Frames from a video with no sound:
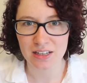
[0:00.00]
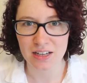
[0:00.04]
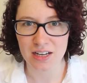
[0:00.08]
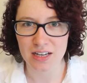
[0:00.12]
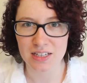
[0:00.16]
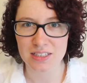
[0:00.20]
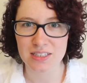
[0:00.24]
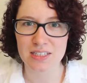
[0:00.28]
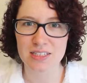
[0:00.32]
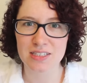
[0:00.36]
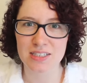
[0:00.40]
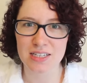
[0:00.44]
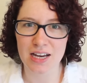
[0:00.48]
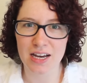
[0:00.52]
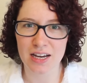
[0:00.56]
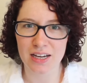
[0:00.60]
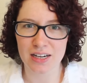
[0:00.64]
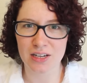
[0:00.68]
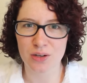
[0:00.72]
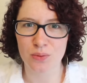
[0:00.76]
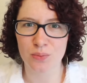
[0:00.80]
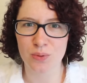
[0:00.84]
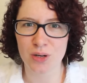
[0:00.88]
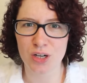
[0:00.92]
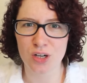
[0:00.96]
a
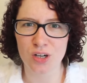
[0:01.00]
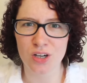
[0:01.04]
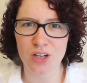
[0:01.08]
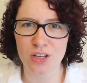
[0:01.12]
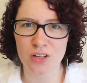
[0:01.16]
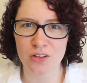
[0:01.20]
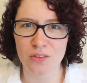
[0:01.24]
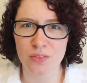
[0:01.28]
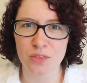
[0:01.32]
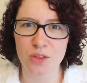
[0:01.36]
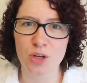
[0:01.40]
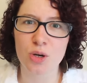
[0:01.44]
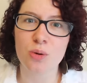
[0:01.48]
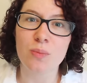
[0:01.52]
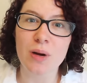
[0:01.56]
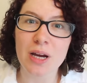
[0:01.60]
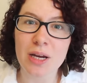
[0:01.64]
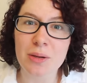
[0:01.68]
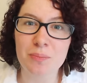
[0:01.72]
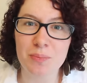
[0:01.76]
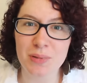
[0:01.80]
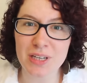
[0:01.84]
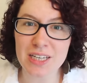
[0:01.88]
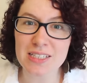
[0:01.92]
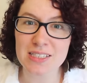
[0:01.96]
society where there
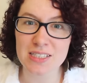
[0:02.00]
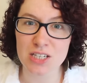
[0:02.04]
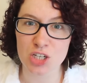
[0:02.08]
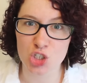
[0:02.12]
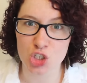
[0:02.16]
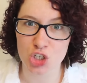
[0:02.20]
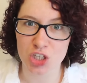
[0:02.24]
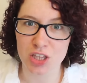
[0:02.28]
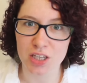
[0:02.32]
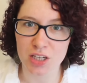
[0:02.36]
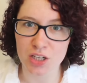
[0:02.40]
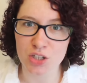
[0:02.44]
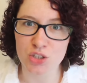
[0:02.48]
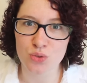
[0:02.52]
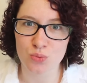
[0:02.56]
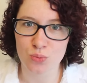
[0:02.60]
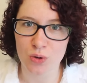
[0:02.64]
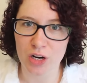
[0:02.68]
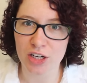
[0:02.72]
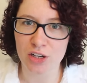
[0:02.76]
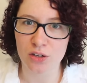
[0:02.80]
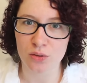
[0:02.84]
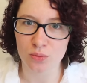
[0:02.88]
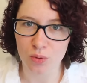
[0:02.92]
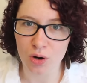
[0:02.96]
might be such a thing as
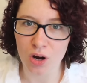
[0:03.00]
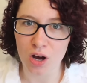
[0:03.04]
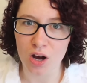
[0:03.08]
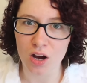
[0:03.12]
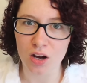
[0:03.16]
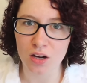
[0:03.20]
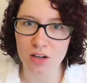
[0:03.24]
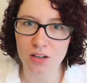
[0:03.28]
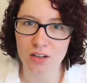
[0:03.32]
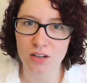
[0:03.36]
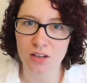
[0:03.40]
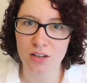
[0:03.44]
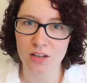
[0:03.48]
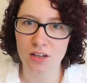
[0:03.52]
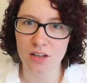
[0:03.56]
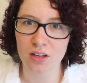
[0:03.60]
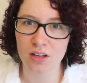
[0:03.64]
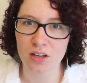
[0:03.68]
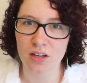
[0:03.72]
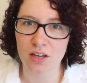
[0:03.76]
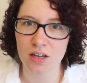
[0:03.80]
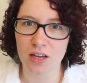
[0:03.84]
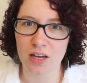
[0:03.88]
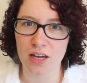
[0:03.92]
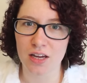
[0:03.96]
right and wrong.
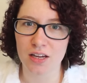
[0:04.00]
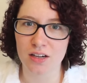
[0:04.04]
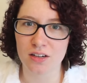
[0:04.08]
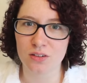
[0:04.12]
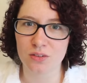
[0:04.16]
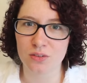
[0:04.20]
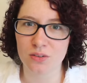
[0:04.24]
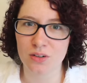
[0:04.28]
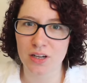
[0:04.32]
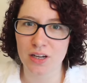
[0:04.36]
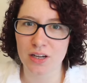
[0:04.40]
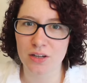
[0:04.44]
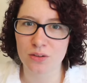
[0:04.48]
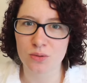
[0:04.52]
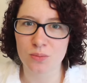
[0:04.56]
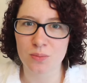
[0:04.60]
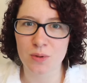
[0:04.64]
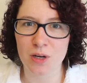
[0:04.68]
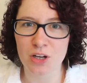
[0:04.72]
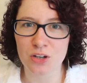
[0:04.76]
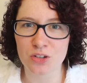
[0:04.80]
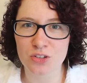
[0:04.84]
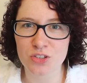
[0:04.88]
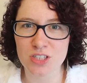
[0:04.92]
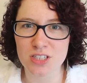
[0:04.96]
And
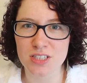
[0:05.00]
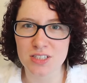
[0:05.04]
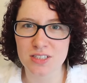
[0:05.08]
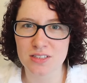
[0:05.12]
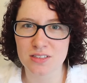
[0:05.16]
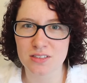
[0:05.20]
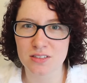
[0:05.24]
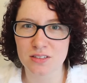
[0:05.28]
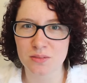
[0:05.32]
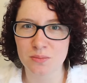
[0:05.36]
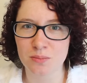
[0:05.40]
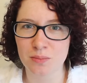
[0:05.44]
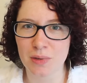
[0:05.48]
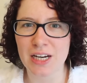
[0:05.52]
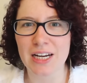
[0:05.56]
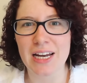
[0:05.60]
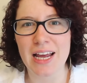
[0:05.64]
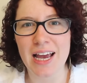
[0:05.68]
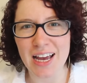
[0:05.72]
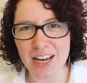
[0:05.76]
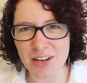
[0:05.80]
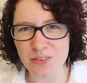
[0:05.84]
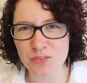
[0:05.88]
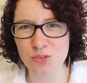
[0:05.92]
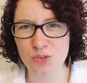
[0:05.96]
anthropologists might
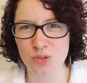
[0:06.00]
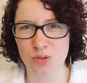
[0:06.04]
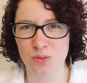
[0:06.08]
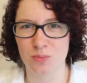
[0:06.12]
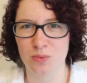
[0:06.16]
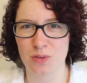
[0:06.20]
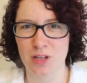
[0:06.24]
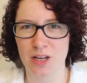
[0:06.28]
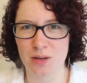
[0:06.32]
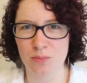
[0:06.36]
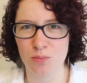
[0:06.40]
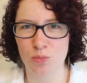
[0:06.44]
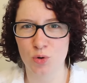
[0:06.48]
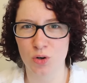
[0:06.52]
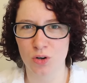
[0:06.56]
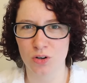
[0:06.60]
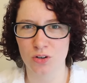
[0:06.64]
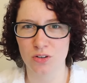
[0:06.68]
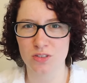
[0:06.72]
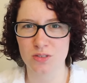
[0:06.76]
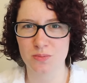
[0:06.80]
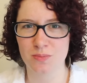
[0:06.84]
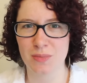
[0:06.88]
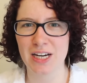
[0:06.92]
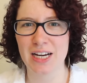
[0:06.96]
have to apply
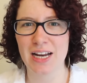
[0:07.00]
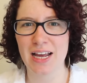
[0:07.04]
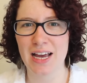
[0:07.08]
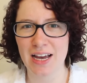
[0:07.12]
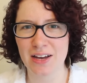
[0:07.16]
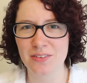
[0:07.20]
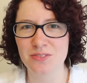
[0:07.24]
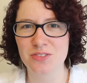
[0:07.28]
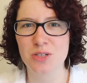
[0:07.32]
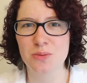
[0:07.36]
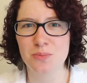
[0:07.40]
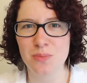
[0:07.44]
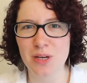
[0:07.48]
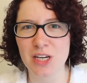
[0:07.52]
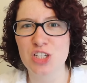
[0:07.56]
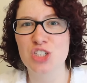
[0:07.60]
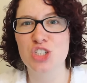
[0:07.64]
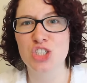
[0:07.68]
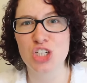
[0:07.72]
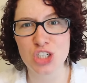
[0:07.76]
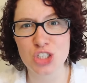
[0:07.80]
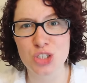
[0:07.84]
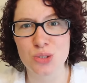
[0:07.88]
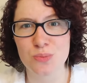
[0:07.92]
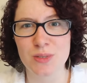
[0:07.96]
morals, might have to make
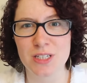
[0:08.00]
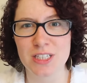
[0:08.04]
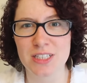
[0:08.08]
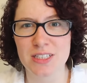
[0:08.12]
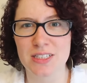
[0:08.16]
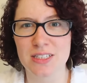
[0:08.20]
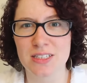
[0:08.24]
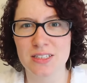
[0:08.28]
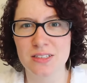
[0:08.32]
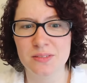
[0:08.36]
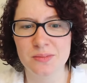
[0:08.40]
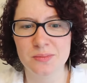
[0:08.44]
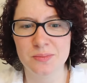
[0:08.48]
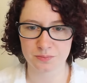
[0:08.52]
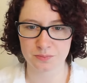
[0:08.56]
judgments.